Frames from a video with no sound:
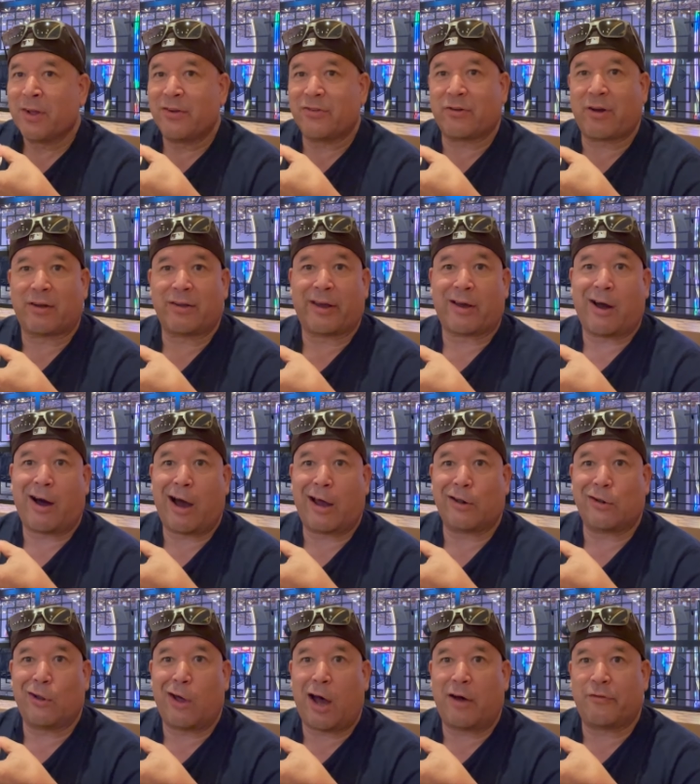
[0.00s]
It's got like
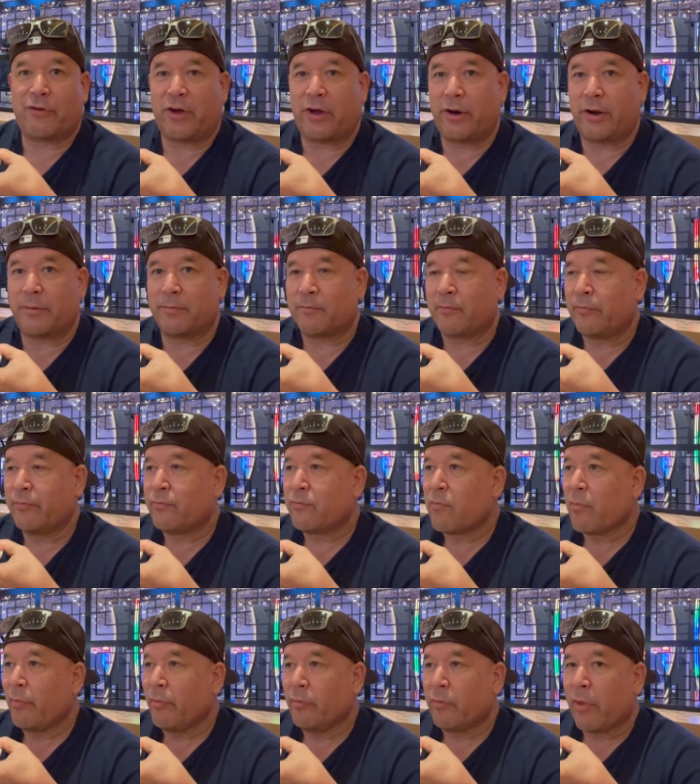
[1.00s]
hot lava in
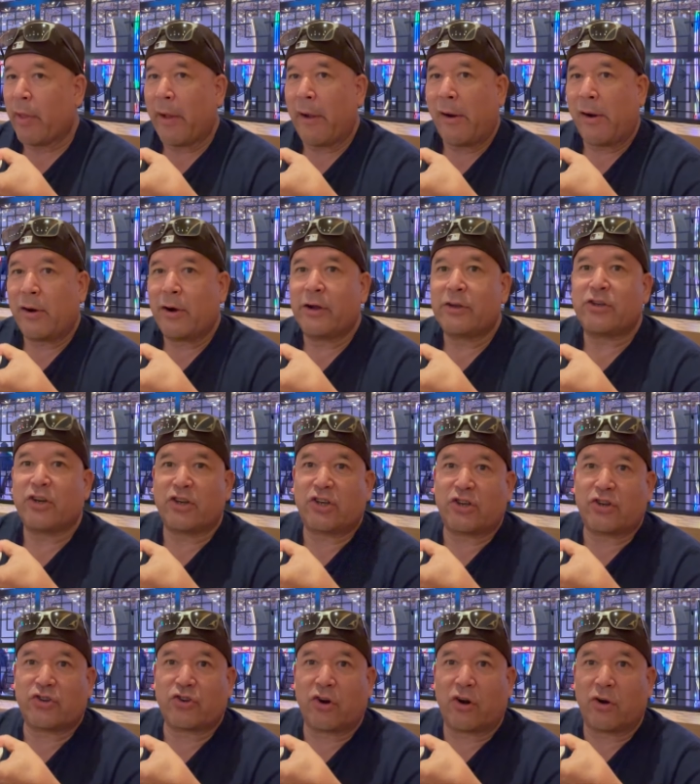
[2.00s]
it. It's a
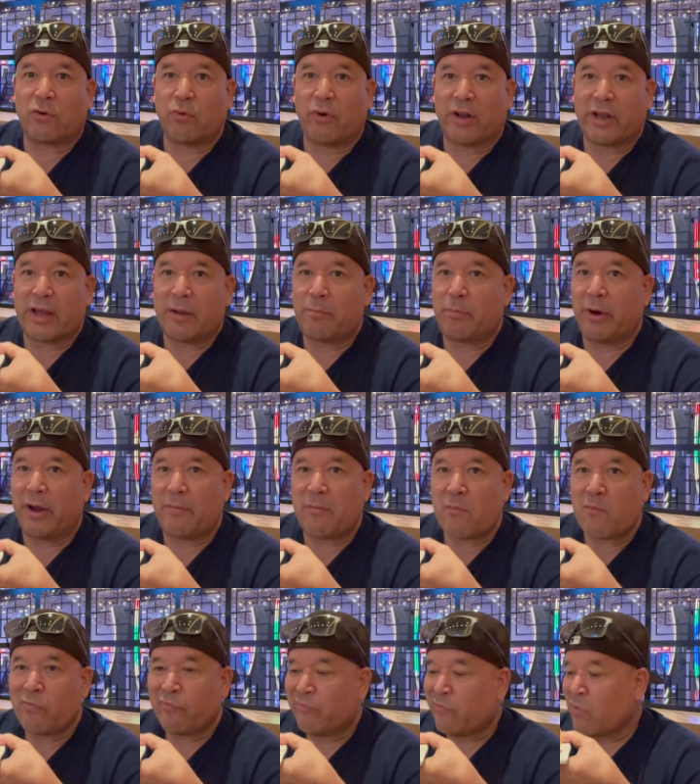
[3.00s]
dessert, really, but
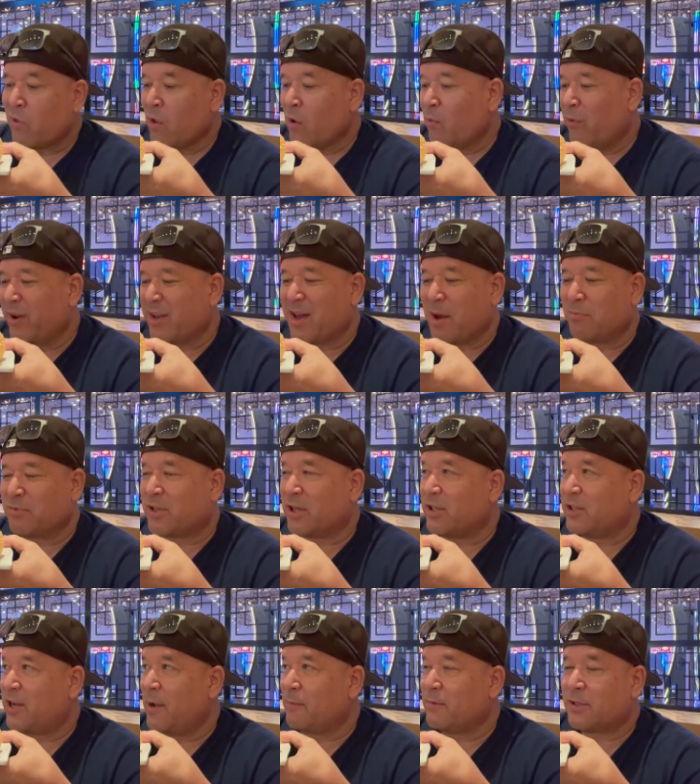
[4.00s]
when it comes
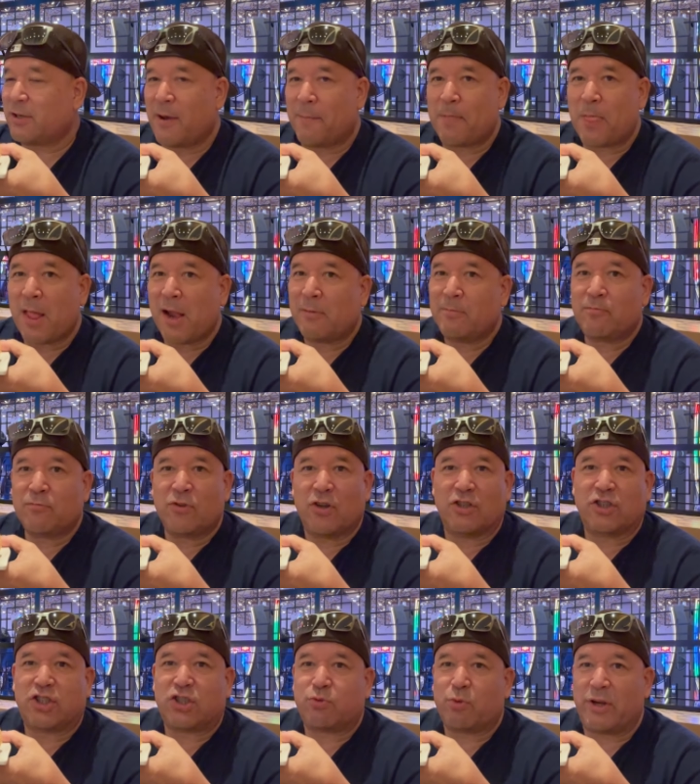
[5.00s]
to dim sum,
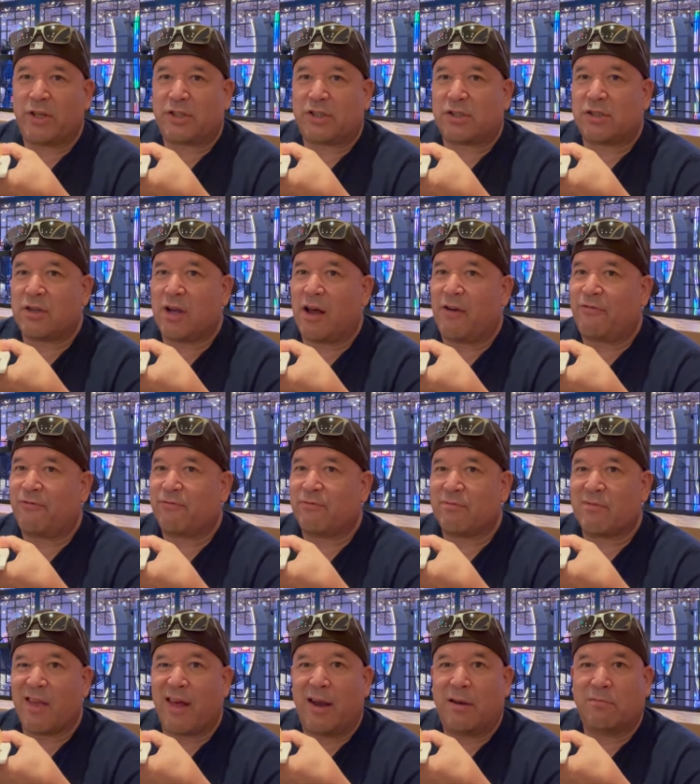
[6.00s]
there's sweet stuff
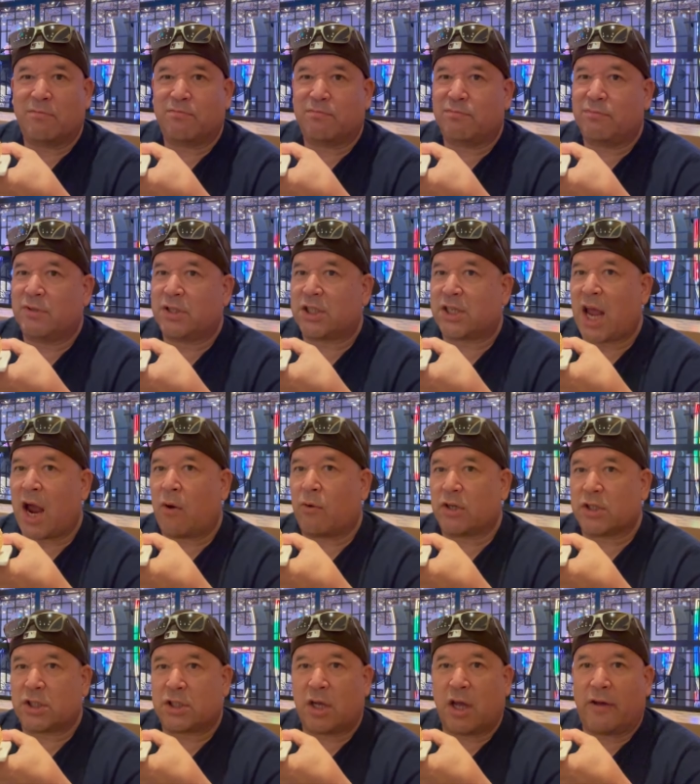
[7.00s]
and
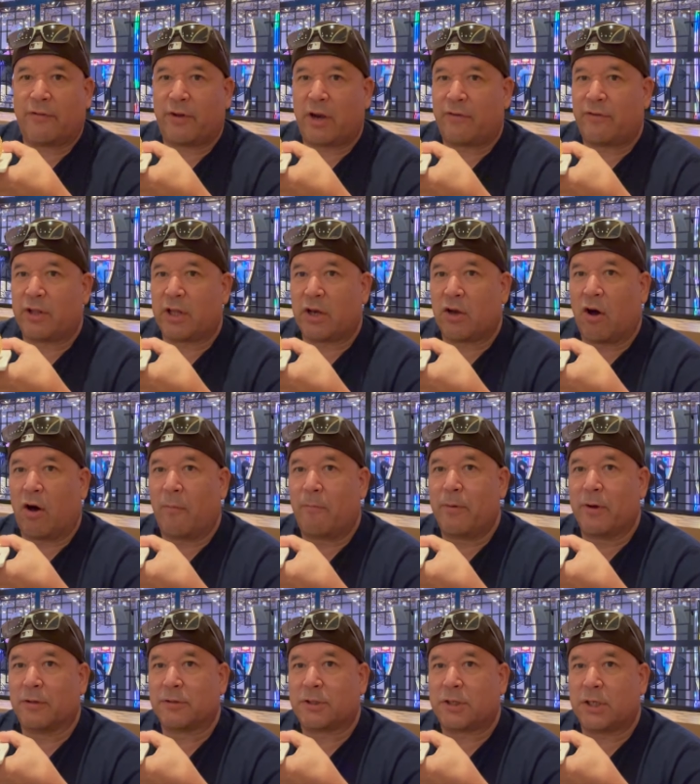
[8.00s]
sour stuff and everything all
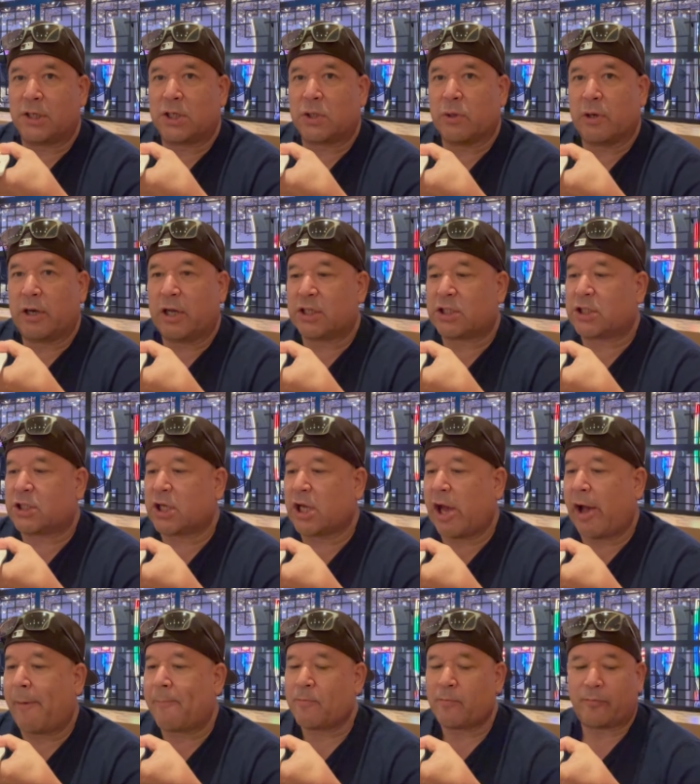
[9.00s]
built into it. It's,
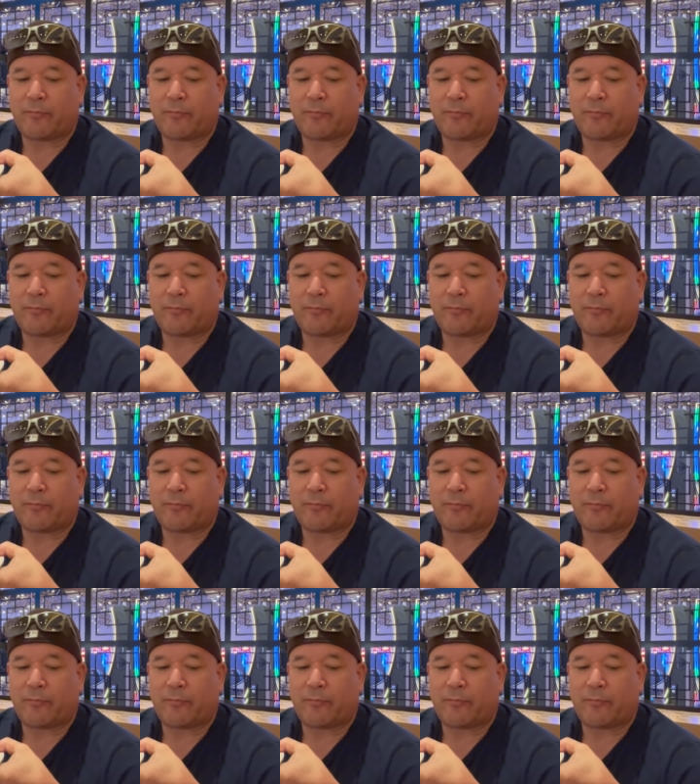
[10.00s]
uh,